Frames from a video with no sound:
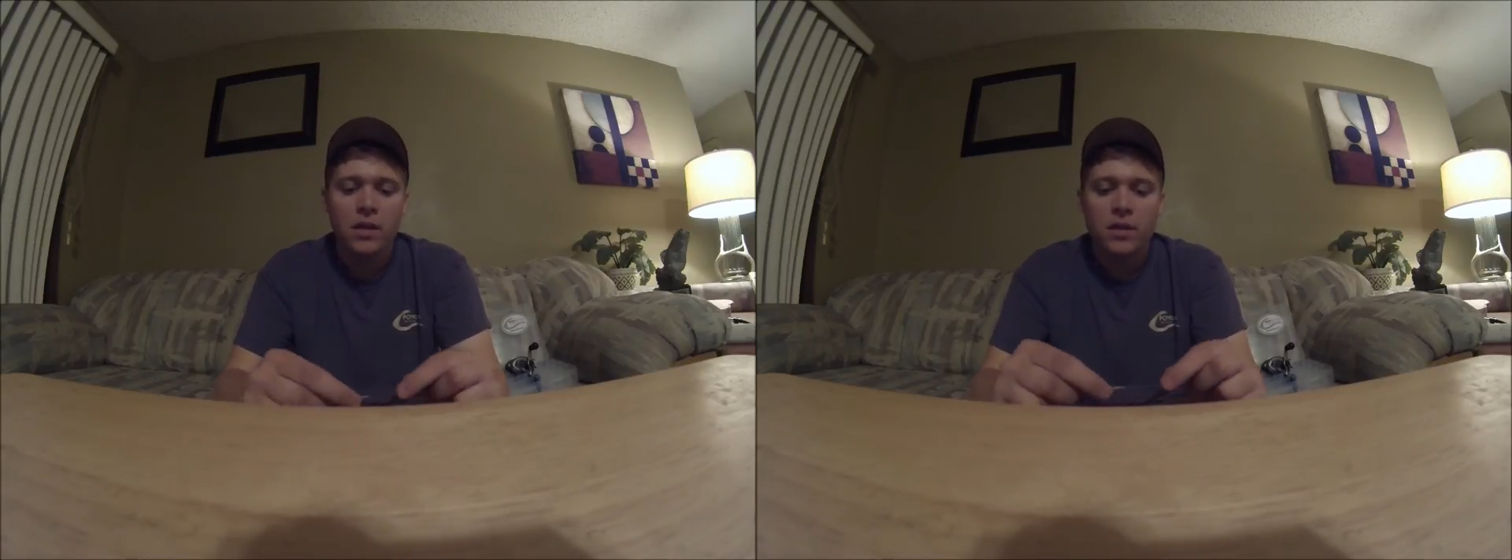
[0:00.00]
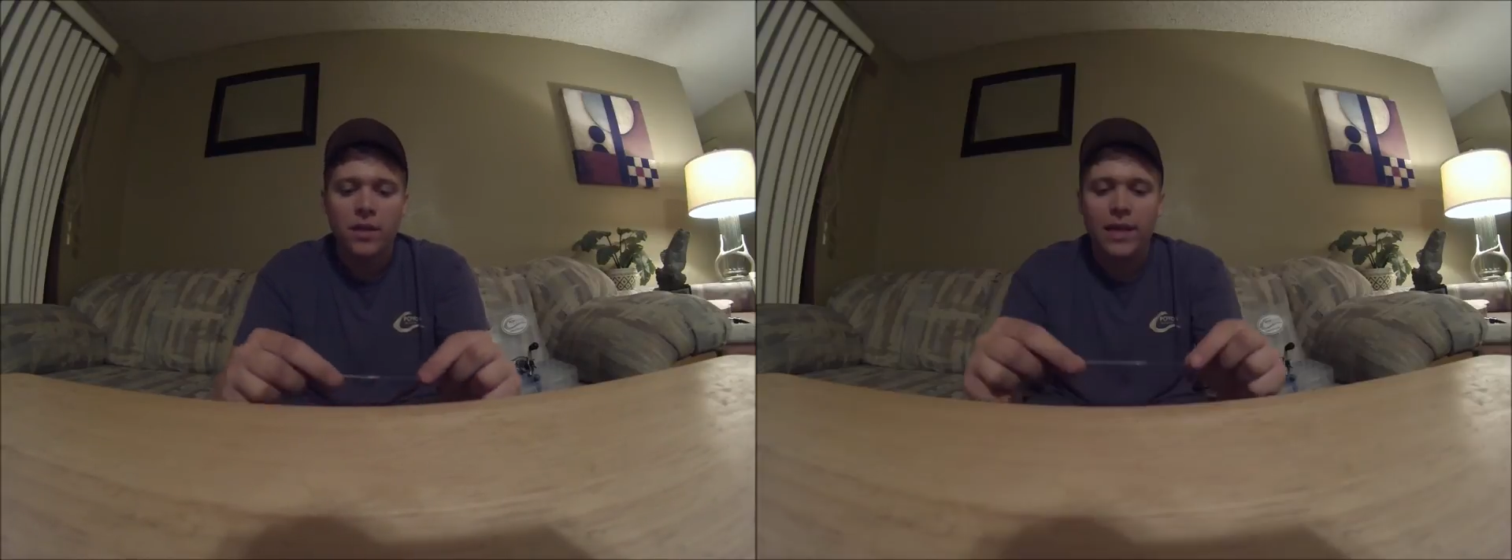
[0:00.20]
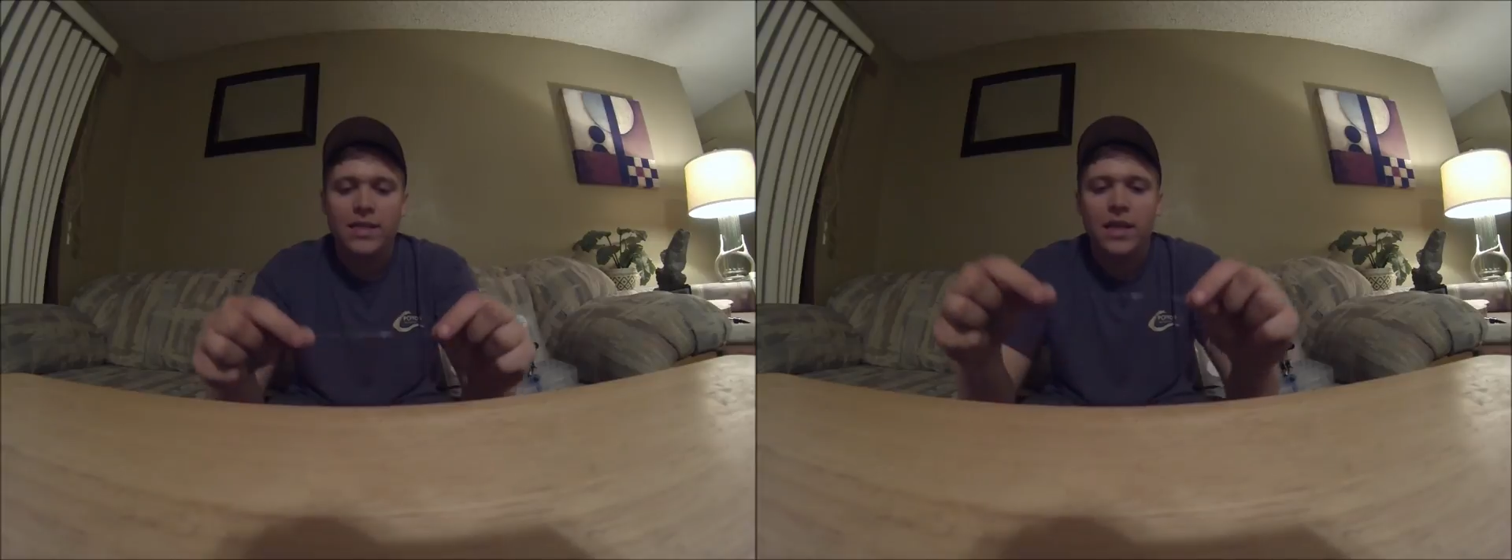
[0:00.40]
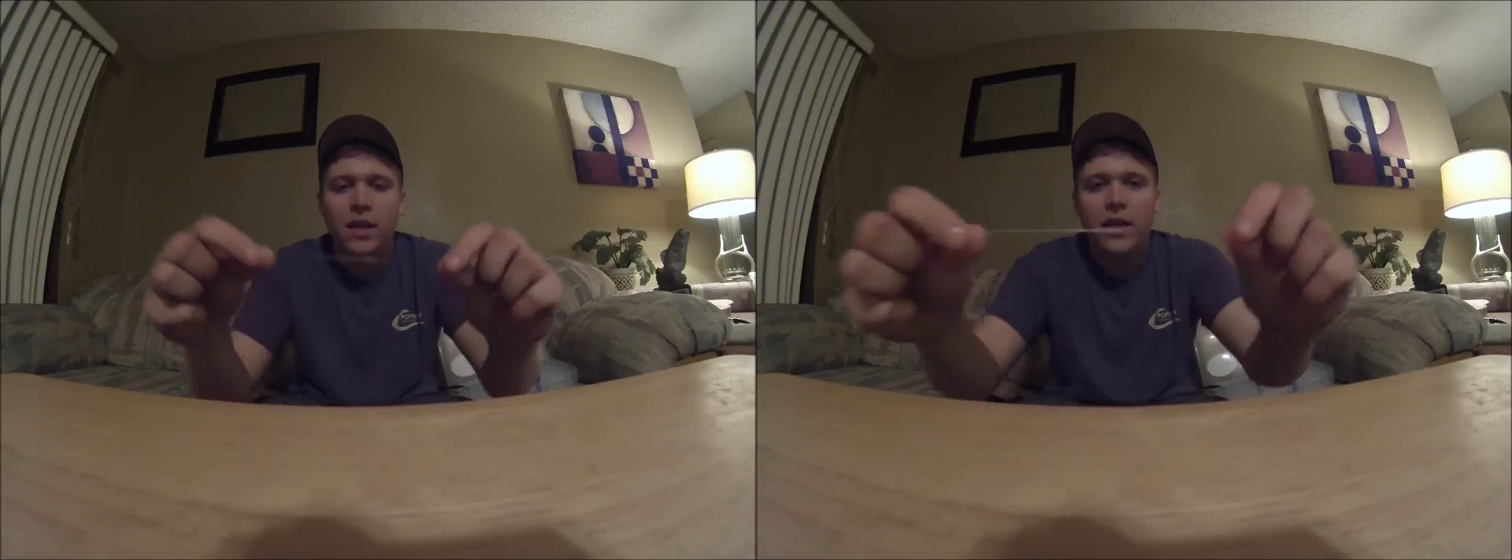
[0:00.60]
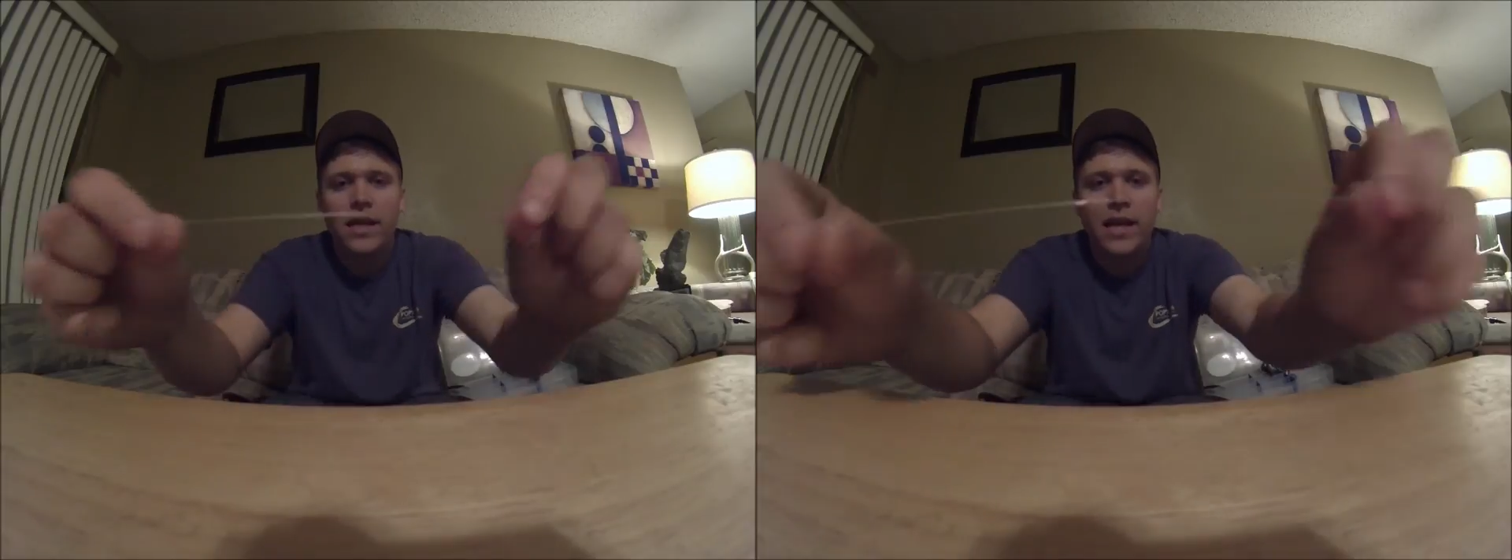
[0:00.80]
So that's the
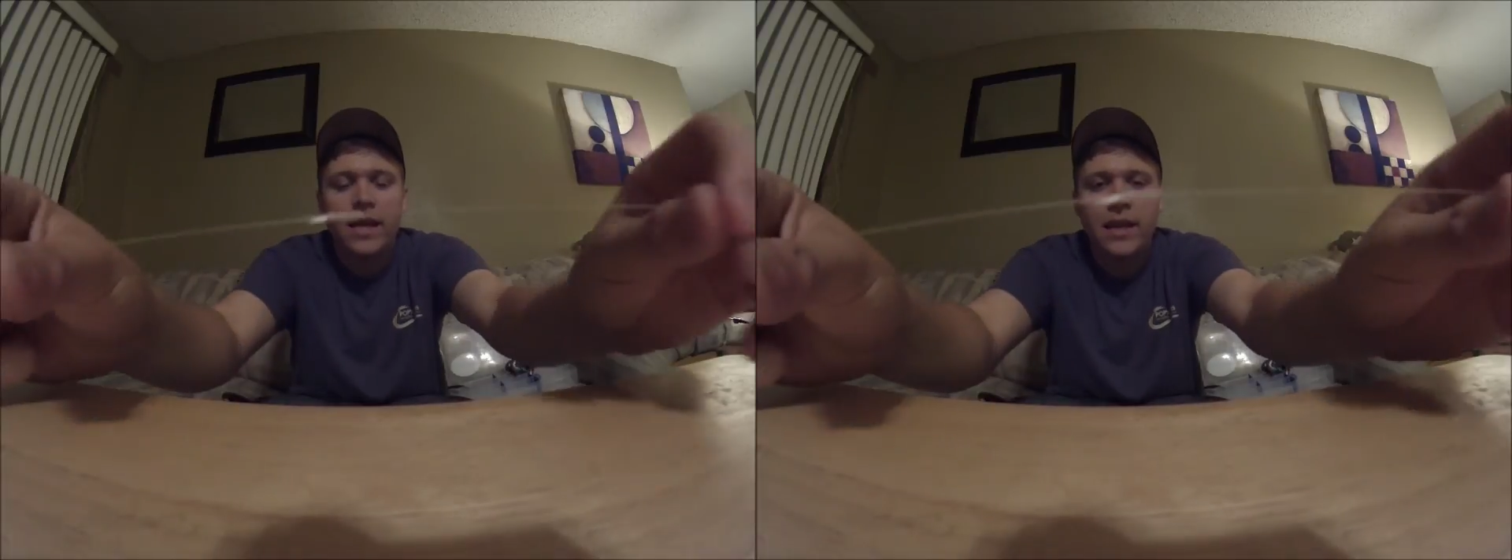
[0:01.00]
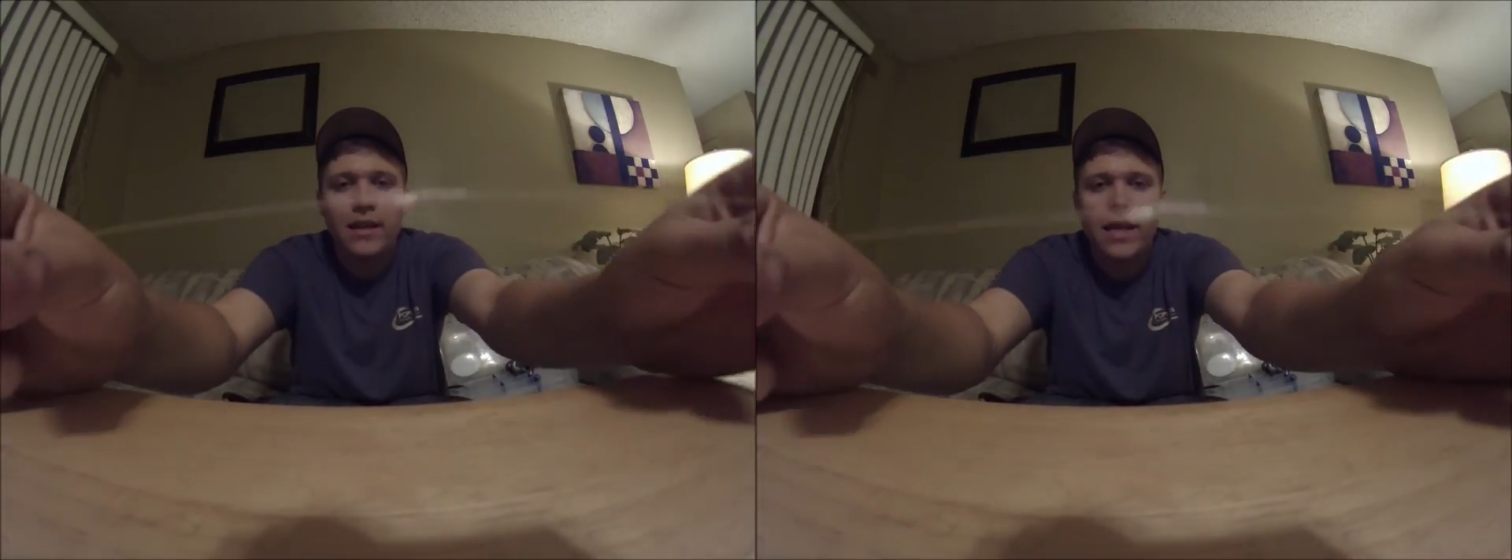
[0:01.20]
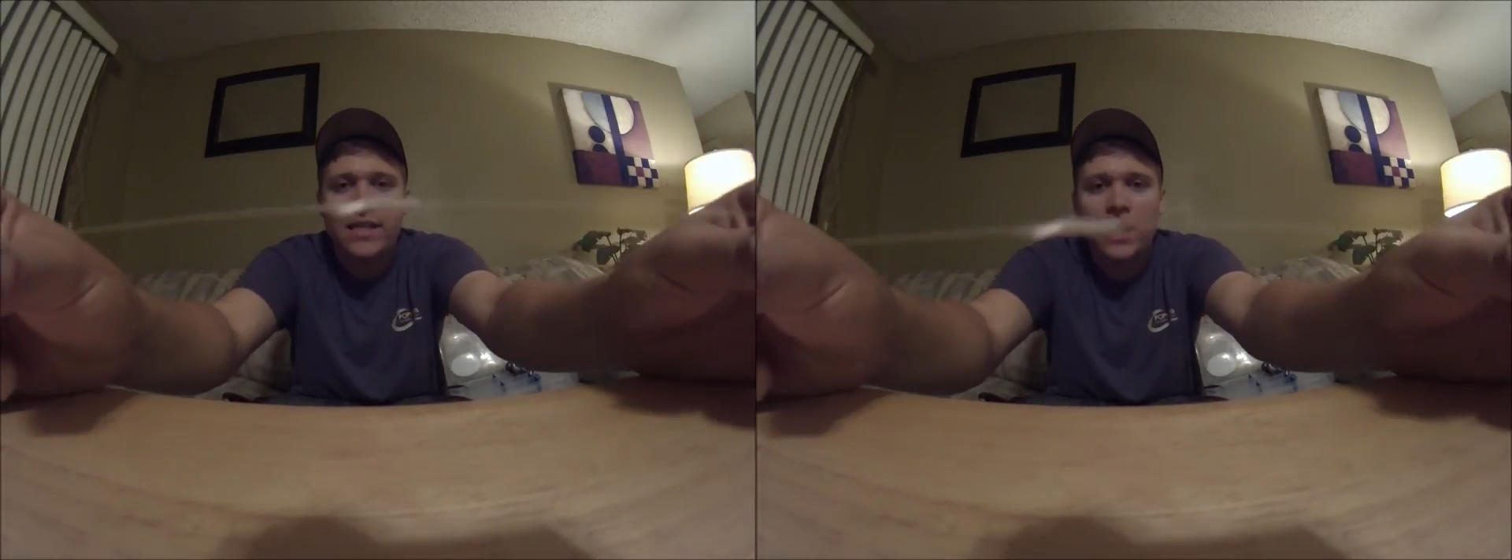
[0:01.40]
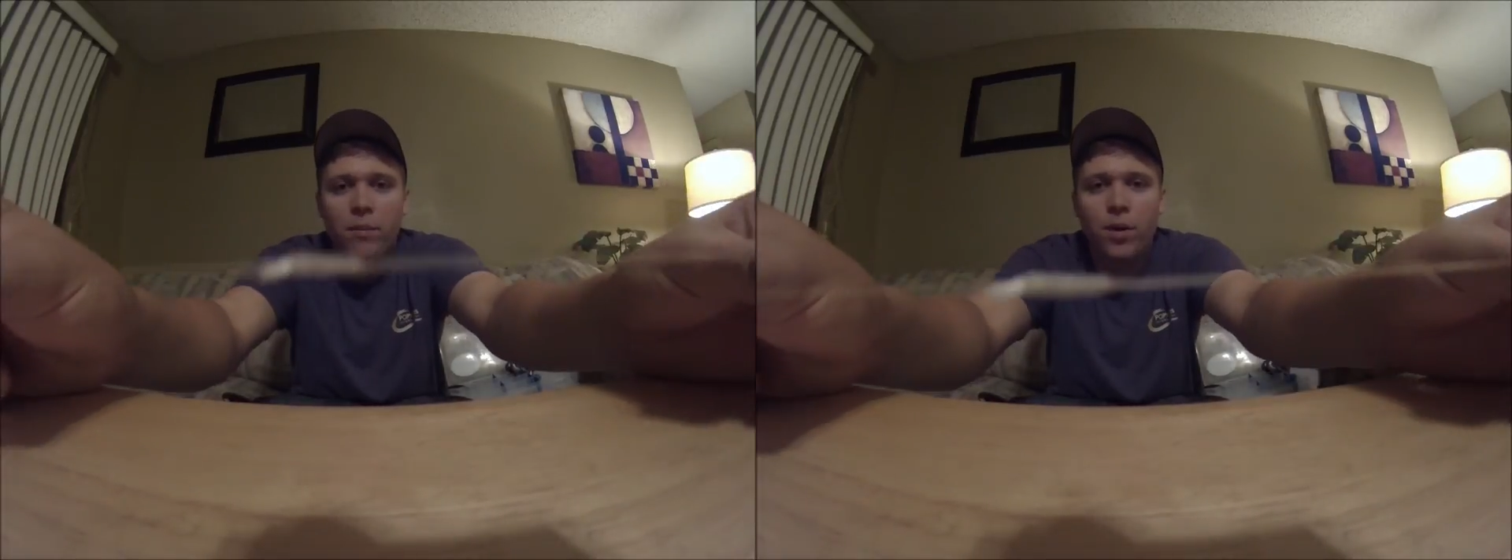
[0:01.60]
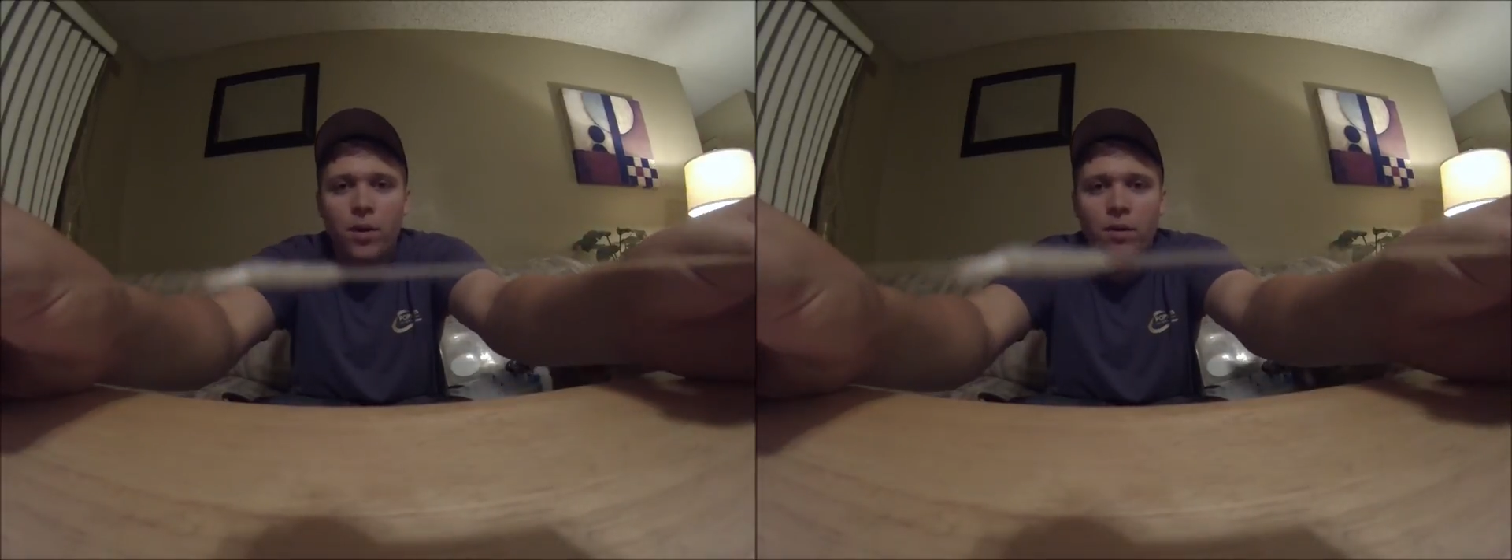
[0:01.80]

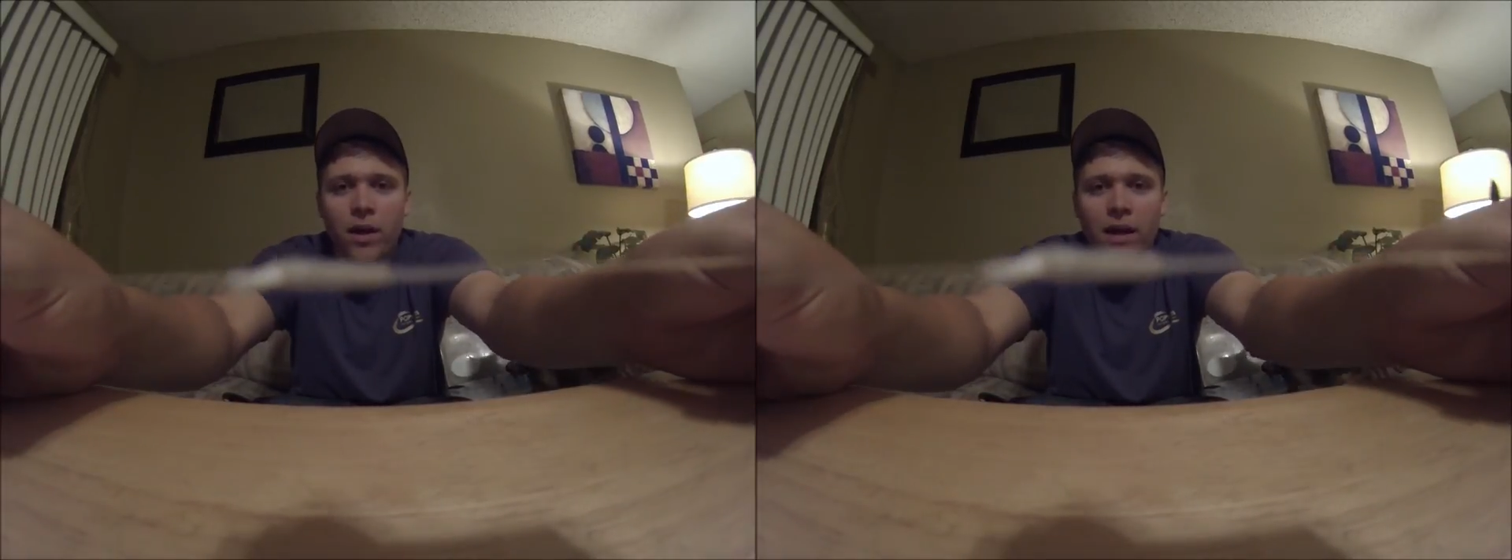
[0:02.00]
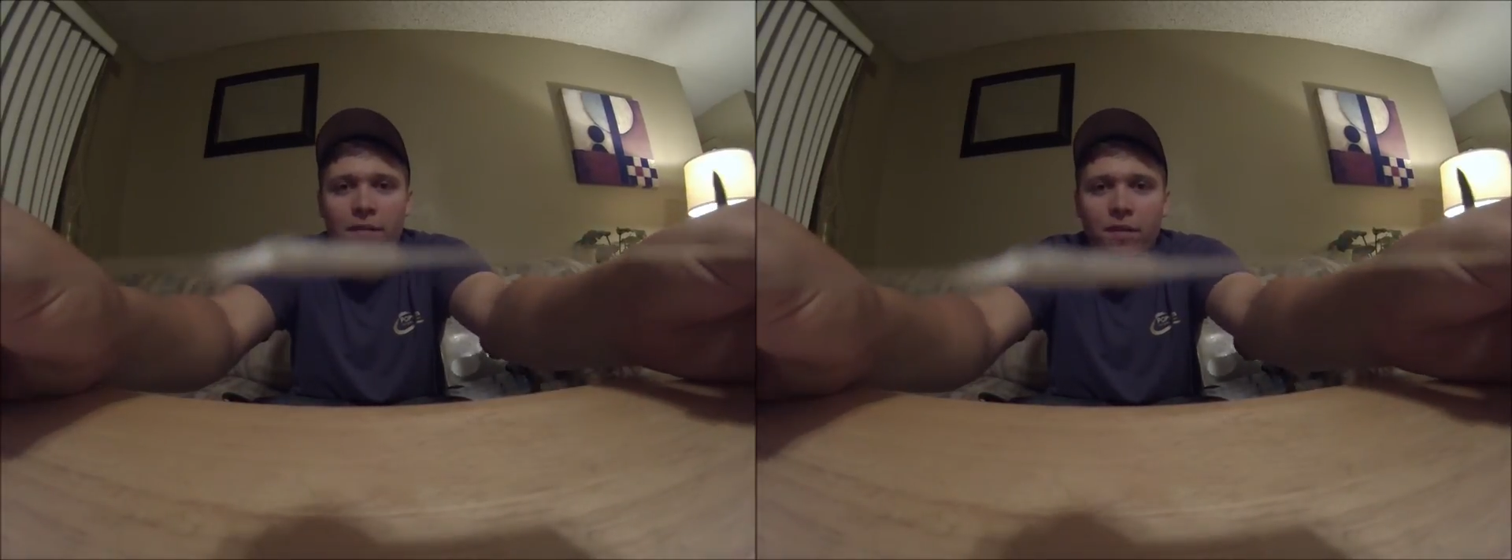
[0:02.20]
Alberto knot,